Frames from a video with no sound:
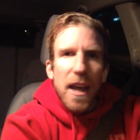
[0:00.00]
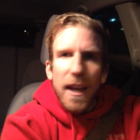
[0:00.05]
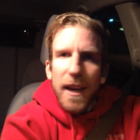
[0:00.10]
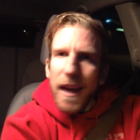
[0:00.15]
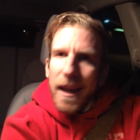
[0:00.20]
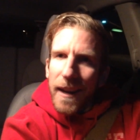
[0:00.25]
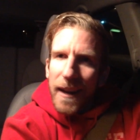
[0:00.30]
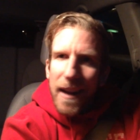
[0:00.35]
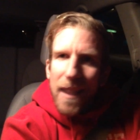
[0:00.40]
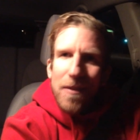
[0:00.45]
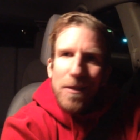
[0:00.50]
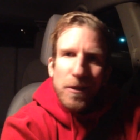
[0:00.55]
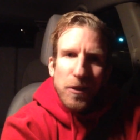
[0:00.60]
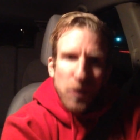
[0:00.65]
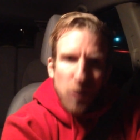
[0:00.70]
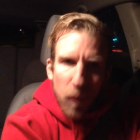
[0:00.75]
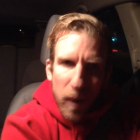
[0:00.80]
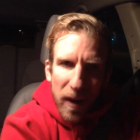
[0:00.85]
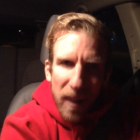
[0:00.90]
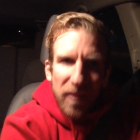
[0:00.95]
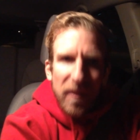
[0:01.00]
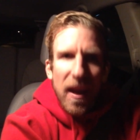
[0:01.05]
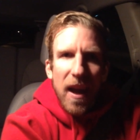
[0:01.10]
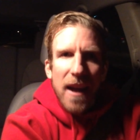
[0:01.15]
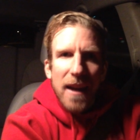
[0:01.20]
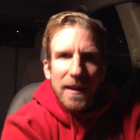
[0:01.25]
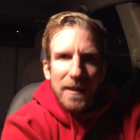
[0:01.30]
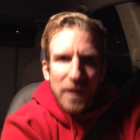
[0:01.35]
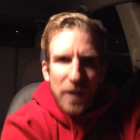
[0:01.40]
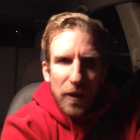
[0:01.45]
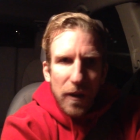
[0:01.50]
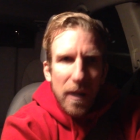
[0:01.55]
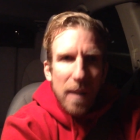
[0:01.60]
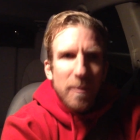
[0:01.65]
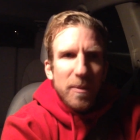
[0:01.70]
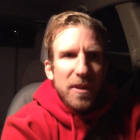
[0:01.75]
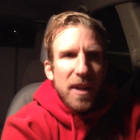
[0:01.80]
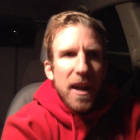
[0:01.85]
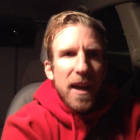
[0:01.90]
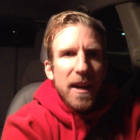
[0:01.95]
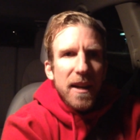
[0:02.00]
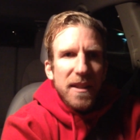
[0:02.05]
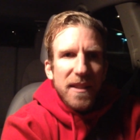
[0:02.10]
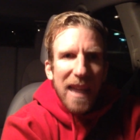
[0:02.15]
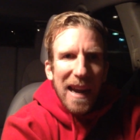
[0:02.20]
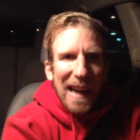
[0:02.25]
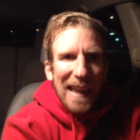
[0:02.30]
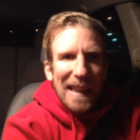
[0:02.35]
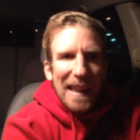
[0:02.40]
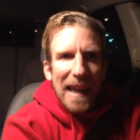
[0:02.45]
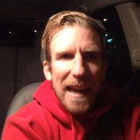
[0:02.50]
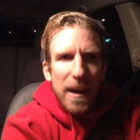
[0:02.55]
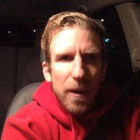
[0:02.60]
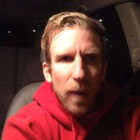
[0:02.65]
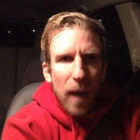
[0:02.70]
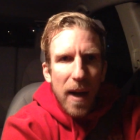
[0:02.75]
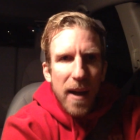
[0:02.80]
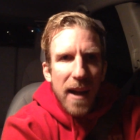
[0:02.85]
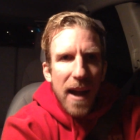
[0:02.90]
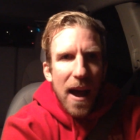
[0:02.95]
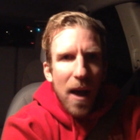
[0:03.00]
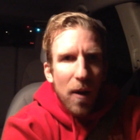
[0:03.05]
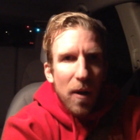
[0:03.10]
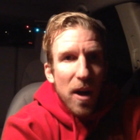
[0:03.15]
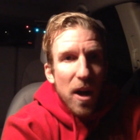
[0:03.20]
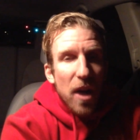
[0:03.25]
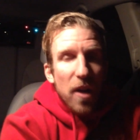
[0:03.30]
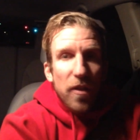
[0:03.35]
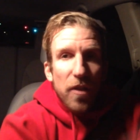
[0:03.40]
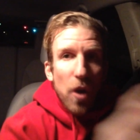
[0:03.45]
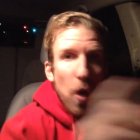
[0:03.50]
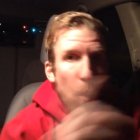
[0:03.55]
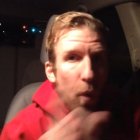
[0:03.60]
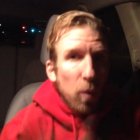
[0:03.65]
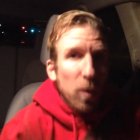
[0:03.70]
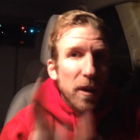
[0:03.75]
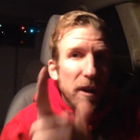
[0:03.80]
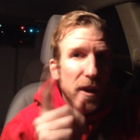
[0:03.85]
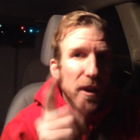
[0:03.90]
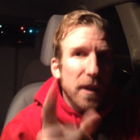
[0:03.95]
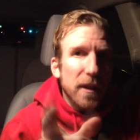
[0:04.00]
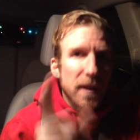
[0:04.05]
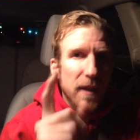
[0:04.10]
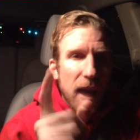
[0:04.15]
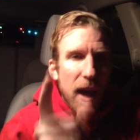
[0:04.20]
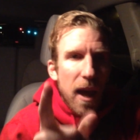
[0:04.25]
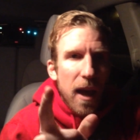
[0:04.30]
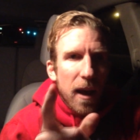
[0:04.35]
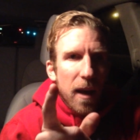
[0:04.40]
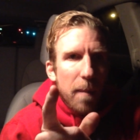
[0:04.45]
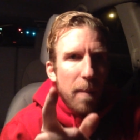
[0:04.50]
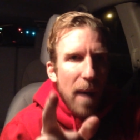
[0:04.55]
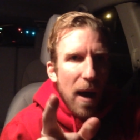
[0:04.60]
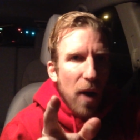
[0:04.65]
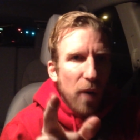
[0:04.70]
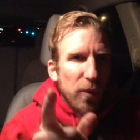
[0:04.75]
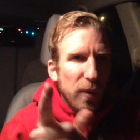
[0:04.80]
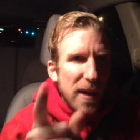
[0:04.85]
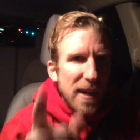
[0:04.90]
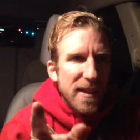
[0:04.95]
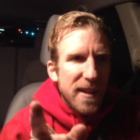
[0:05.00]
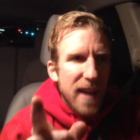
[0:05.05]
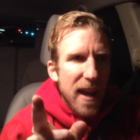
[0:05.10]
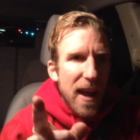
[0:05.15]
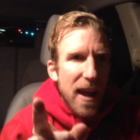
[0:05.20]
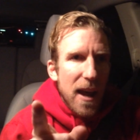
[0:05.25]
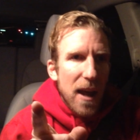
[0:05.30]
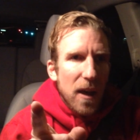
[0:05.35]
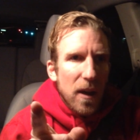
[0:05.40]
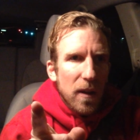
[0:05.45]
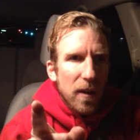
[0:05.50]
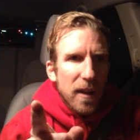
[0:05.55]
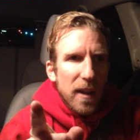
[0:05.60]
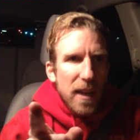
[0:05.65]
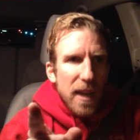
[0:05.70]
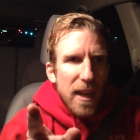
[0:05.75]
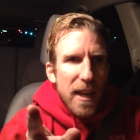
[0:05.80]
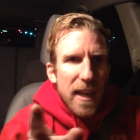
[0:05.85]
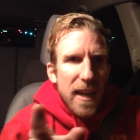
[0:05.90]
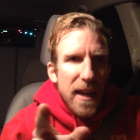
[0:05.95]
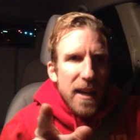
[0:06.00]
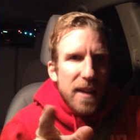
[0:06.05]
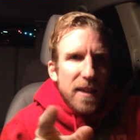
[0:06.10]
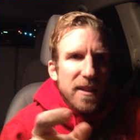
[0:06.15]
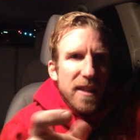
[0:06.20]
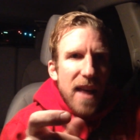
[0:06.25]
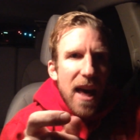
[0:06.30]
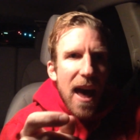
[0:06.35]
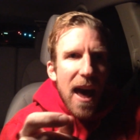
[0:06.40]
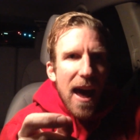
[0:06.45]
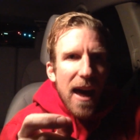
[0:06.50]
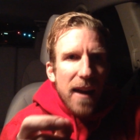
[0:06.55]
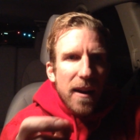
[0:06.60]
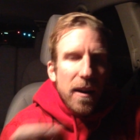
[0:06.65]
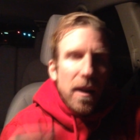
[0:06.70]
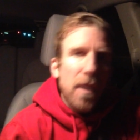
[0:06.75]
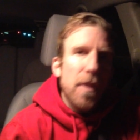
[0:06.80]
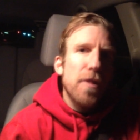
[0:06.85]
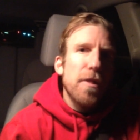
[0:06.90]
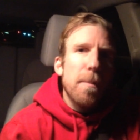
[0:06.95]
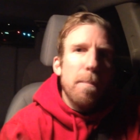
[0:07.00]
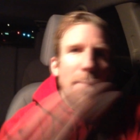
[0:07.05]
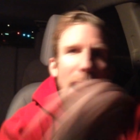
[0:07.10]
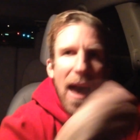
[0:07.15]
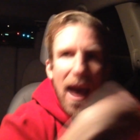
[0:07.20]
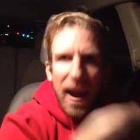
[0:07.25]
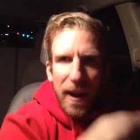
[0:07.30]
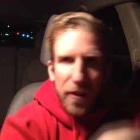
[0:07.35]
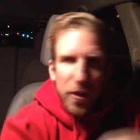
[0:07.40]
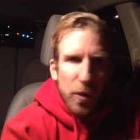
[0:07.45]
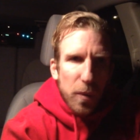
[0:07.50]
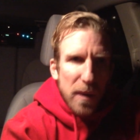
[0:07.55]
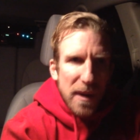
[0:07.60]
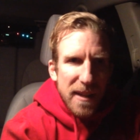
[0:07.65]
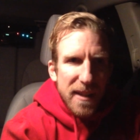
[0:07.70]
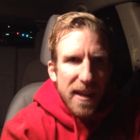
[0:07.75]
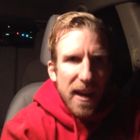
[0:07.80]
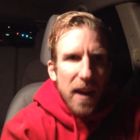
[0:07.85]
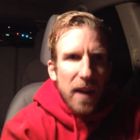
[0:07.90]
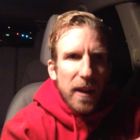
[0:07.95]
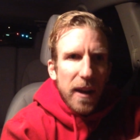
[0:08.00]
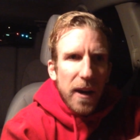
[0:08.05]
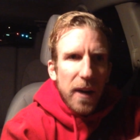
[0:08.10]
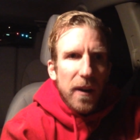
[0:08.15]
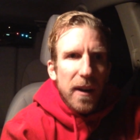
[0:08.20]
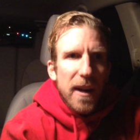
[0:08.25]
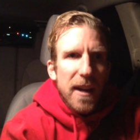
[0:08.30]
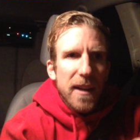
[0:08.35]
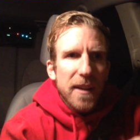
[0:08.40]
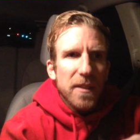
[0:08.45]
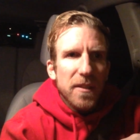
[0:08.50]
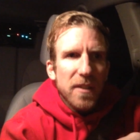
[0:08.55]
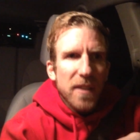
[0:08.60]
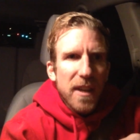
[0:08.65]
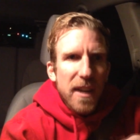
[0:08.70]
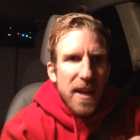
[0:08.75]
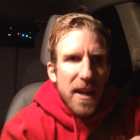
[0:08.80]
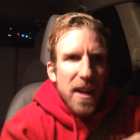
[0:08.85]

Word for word: kind of get in the swing of things, you know what I'm saying? It's kind of late right now. The only good thing about retail is that the back of the retail areas,